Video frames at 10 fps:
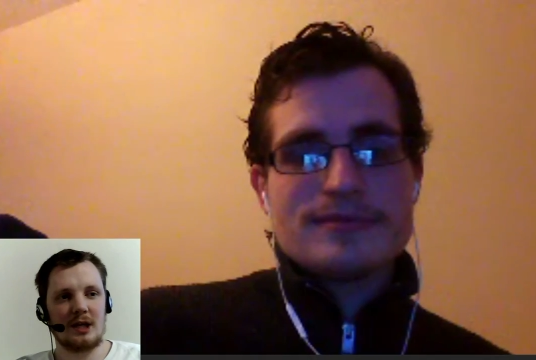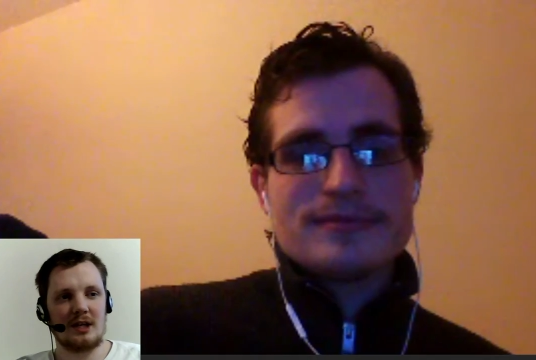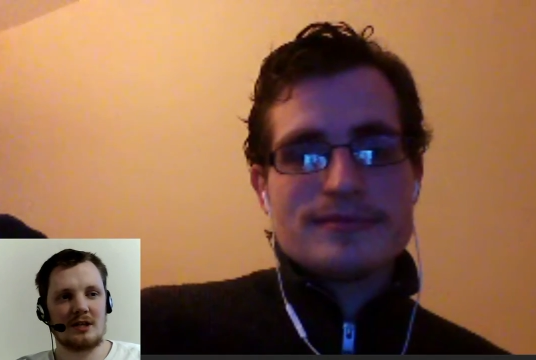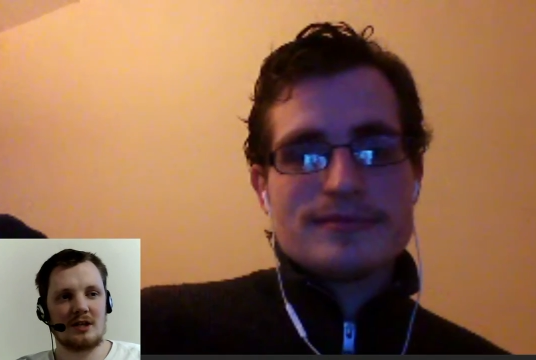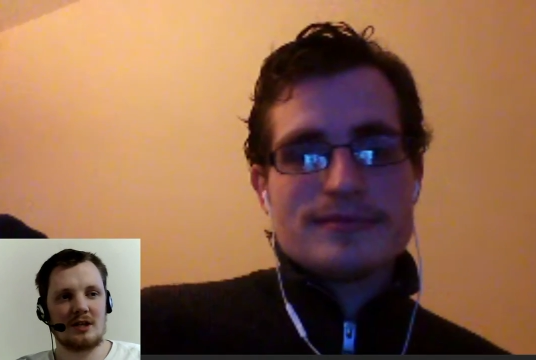Speaker 1: and is
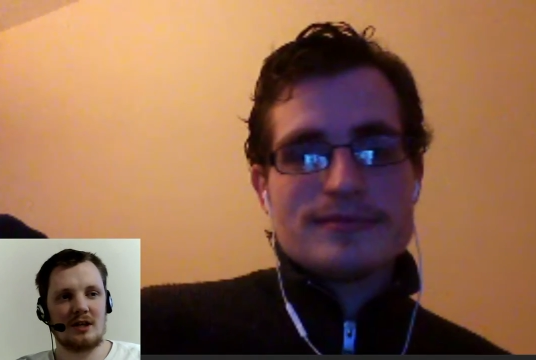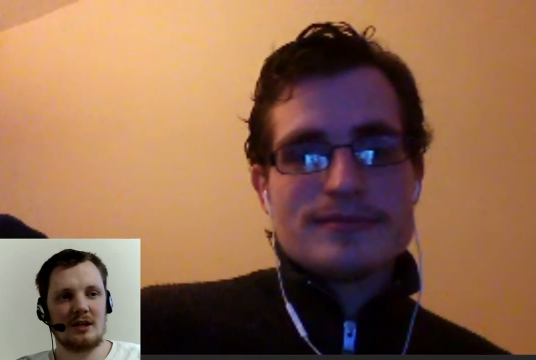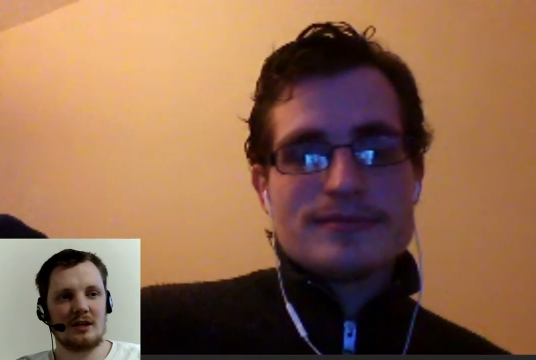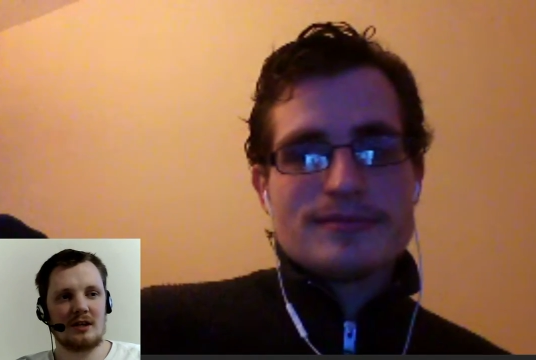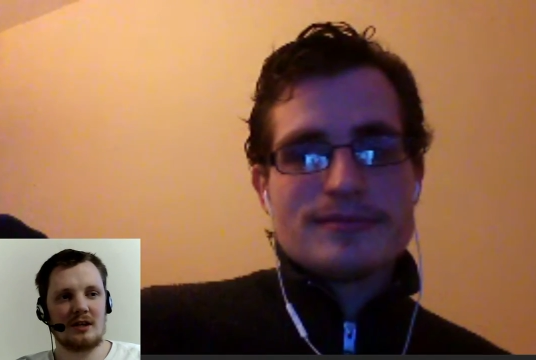like,
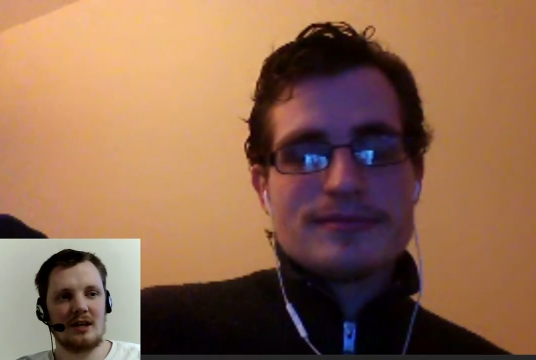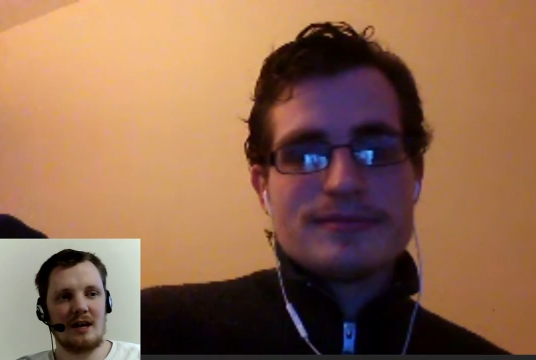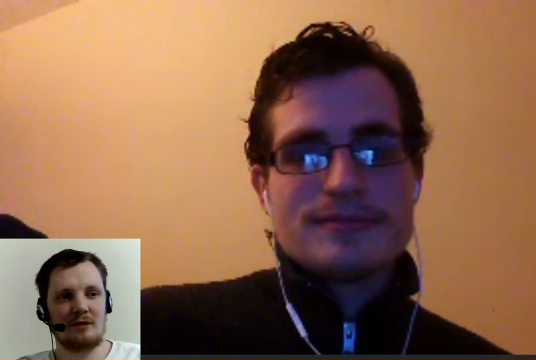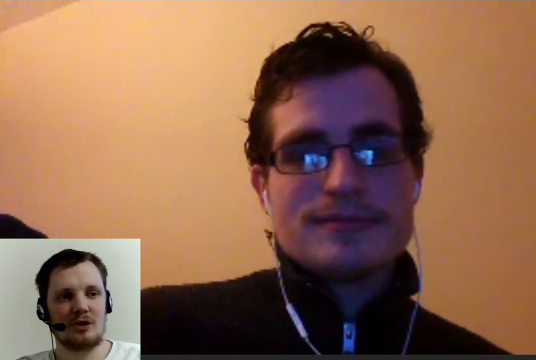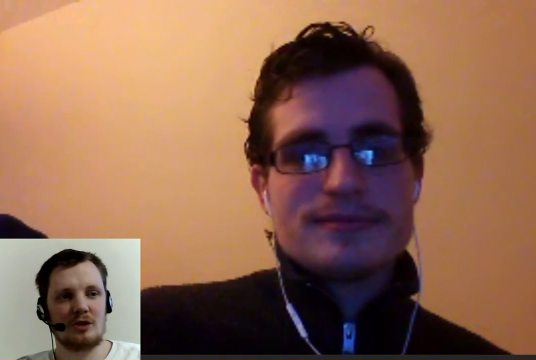"Can I have a
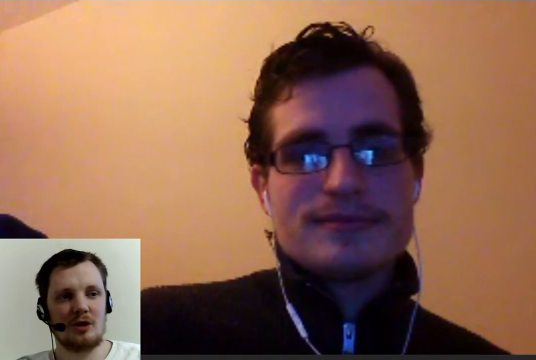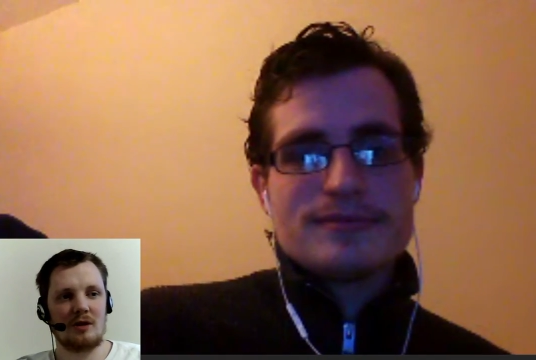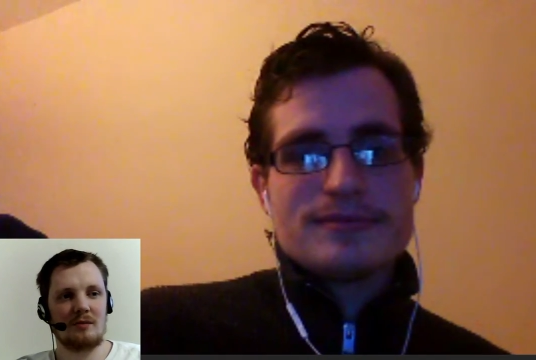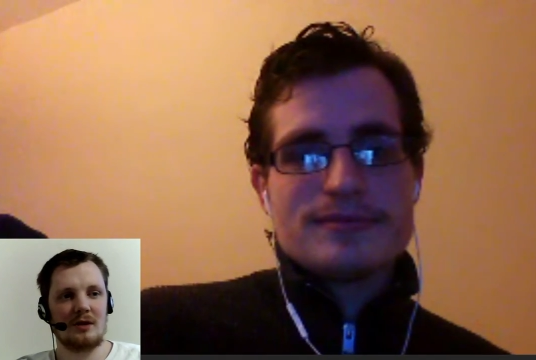job?"